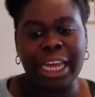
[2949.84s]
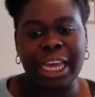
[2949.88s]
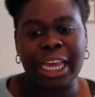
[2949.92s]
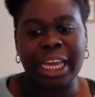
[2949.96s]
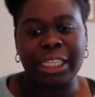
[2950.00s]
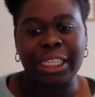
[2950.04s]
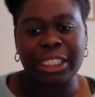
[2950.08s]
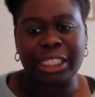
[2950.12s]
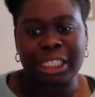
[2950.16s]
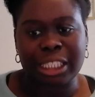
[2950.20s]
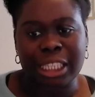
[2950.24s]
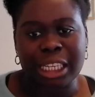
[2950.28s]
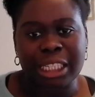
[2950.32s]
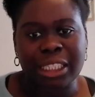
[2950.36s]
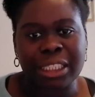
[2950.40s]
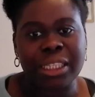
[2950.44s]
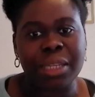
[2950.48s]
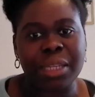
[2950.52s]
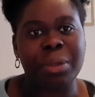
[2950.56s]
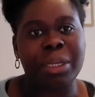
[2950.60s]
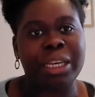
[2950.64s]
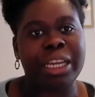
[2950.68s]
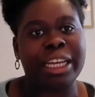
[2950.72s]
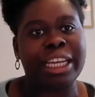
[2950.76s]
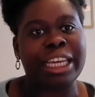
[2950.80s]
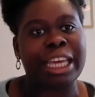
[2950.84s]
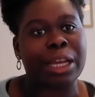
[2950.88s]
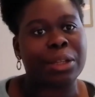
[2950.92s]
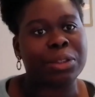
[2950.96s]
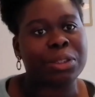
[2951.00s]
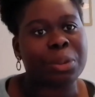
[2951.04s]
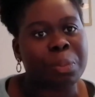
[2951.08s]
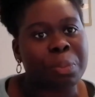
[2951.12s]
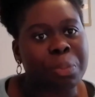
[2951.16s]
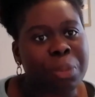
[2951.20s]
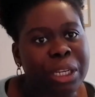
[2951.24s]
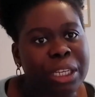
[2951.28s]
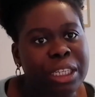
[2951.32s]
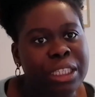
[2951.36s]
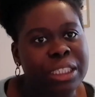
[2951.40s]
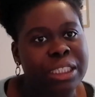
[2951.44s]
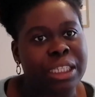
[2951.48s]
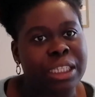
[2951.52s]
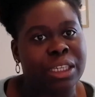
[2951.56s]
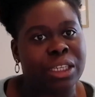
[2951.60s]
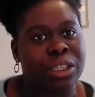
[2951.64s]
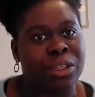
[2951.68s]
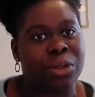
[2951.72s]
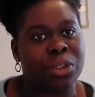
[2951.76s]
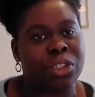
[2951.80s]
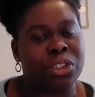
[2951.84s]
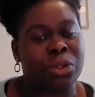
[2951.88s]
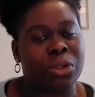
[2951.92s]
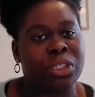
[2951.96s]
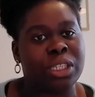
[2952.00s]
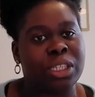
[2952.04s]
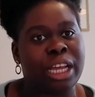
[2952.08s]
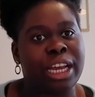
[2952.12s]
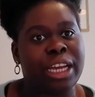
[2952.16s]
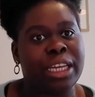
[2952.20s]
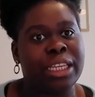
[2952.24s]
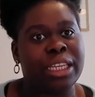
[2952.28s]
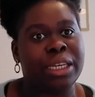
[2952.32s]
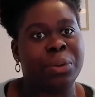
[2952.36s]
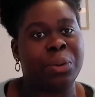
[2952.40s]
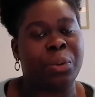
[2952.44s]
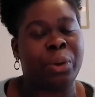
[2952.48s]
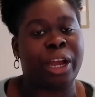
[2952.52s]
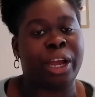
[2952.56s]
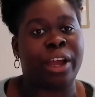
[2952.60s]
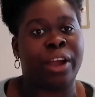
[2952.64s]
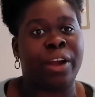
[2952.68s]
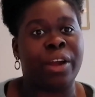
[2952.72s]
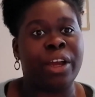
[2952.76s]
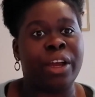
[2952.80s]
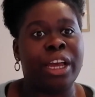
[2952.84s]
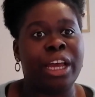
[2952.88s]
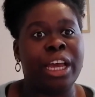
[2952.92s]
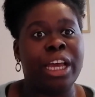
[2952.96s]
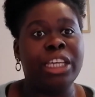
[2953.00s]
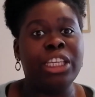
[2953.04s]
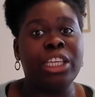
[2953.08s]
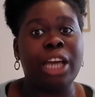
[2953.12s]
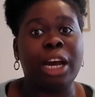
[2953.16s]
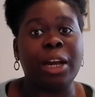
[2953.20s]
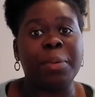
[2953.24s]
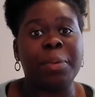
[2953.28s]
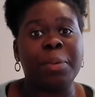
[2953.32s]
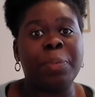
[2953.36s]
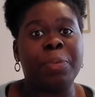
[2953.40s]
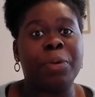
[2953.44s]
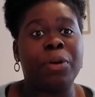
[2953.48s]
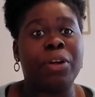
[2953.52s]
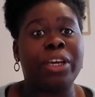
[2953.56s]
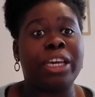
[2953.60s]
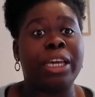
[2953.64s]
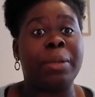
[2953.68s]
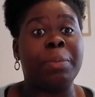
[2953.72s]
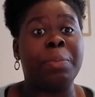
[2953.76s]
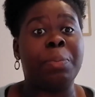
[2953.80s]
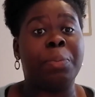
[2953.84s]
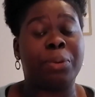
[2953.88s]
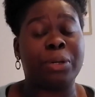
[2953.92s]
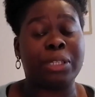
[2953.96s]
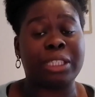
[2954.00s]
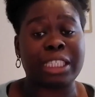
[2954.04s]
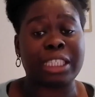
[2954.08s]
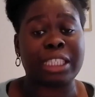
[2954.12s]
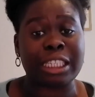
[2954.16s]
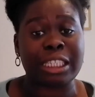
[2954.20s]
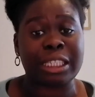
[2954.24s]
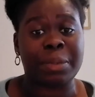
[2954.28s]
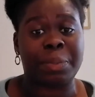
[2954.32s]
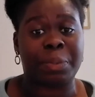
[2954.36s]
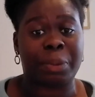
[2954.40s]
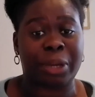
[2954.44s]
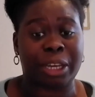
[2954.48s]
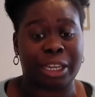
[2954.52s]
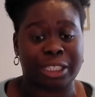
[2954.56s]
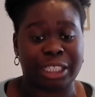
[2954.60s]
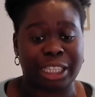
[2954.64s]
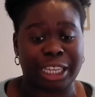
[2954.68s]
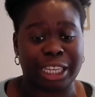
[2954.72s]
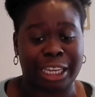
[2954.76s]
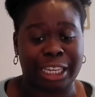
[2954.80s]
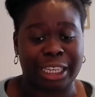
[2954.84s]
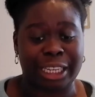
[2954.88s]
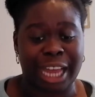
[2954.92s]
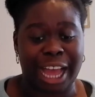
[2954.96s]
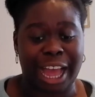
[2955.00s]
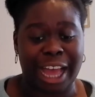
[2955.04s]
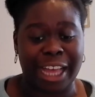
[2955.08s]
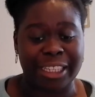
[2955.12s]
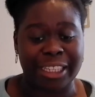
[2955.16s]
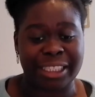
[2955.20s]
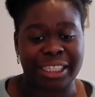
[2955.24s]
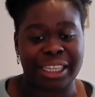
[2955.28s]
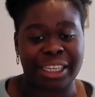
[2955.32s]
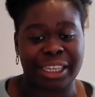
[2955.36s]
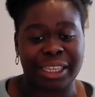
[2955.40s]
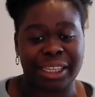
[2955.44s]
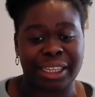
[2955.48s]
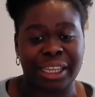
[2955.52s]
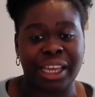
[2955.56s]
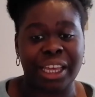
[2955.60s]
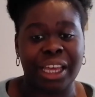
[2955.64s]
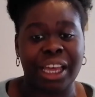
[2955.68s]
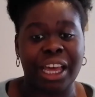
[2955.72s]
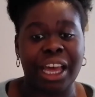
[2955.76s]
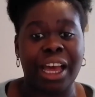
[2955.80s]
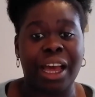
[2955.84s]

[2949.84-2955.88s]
a system and accountability in our society where young people can participate in asking,